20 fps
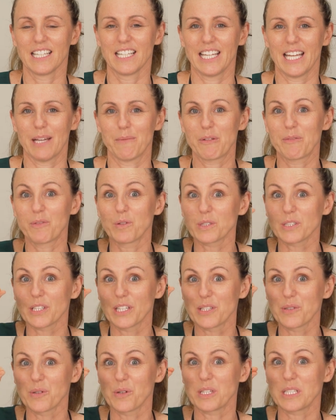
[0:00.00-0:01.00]
and we've
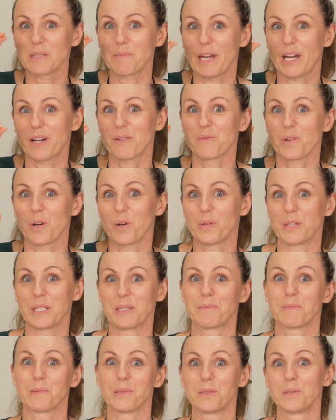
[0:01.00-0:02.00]
also talked about
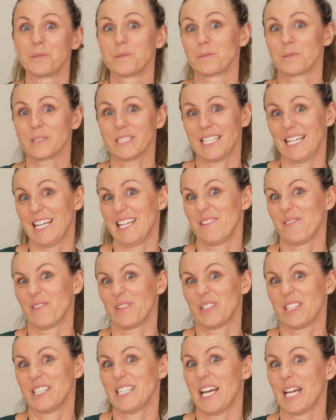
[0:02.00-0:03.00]
rolling balls, either
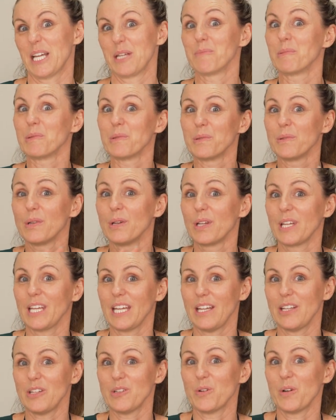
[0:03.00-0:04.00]
on the table,
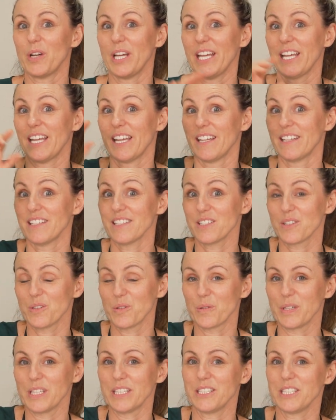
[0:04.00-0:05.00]
in your hand,
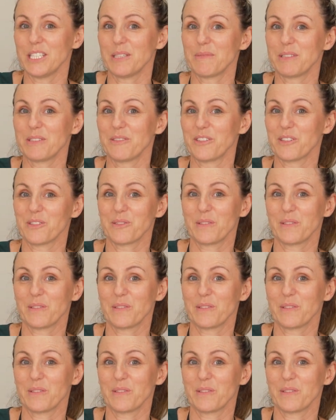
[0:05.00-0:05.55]
or in the tips of your